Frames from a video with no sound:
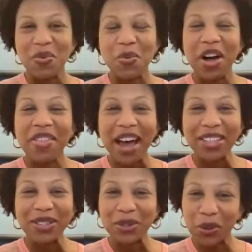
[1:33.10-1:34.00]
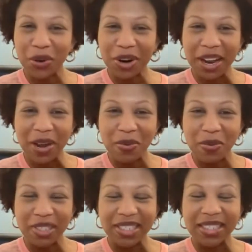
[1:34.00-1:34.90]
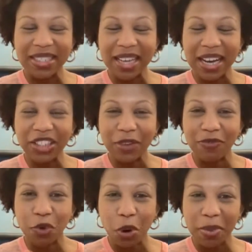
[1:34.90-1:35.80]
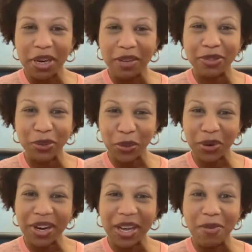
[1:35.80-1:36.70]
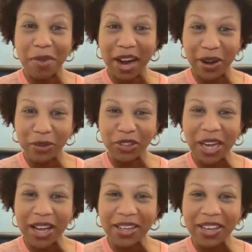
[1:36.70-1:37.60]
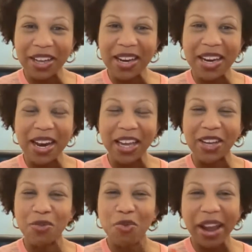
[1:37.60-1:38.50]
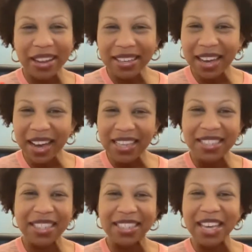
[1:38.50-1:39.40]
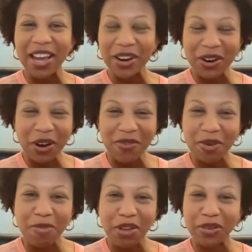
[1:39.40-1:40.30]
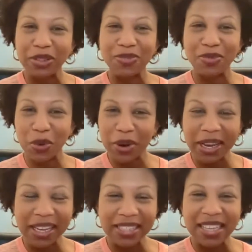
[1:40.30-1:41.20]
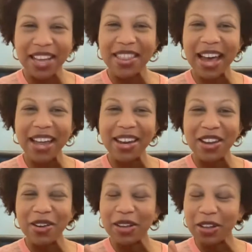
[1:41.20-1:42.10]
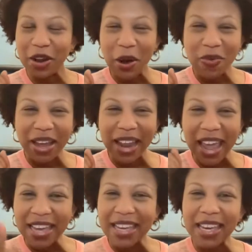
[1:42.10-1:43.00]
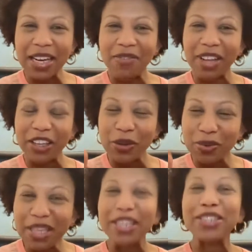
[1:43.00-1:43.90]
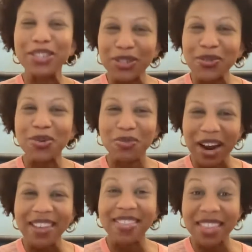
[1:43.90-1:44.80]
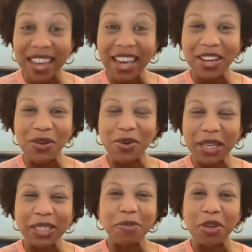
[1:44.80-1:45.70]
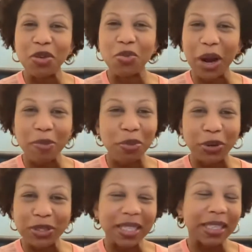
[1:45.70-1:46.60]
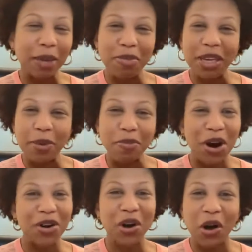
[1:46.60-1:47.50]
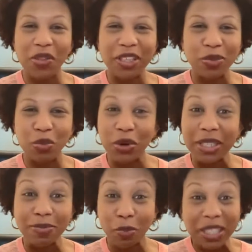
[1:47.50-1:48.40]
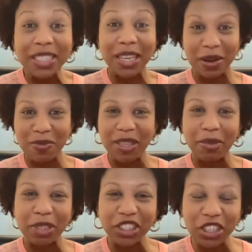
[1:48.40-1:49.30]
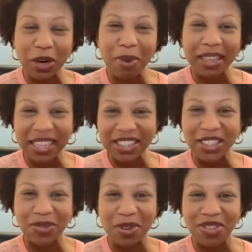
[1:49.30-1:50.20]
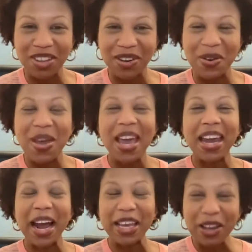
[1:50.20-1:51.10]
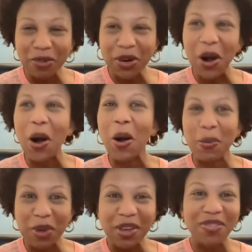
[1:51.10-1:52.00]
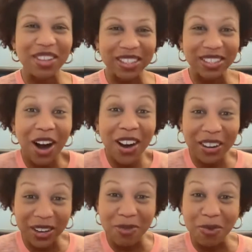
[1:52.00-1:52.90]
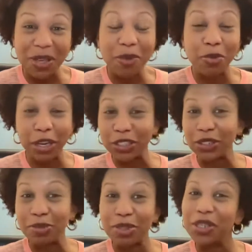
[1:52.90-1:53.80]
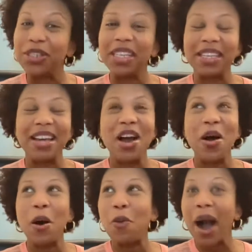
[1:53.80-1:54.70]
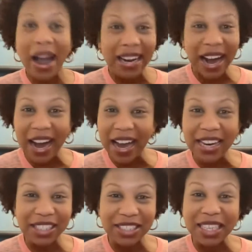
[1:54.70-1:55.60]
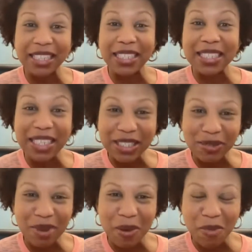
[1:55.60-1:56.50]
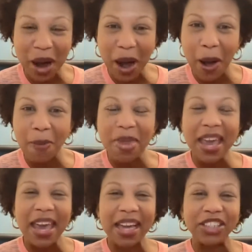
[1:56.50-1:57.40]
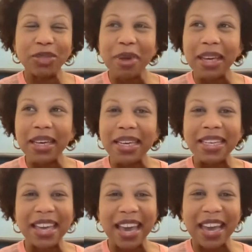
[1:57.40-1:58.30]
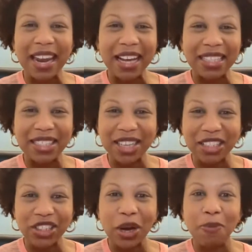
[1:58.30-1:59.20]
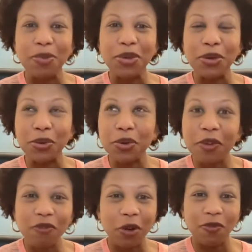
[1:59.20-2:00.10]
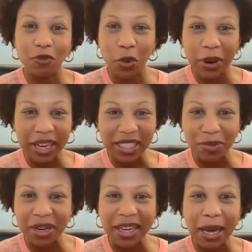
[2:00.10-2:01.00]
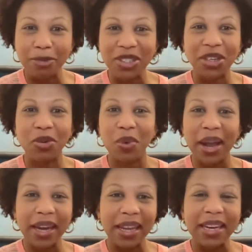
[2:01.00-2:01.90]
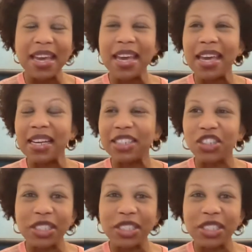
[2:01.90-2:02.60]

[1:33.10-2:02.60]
Well, that story was such a formative story in my own childhood, and I could recognize the tenor of the mother's voice that you know that aching of like you need to do the right thing you need to be the right person let me impart all this wisdom and let me share my lessons with you and i can recall being the daughter being impressionable and mm-hmm. wide-eyed and just like listening to my mom mm-hmm. and jamaica kincaid has such a beautiful voice when it comes to her writing it is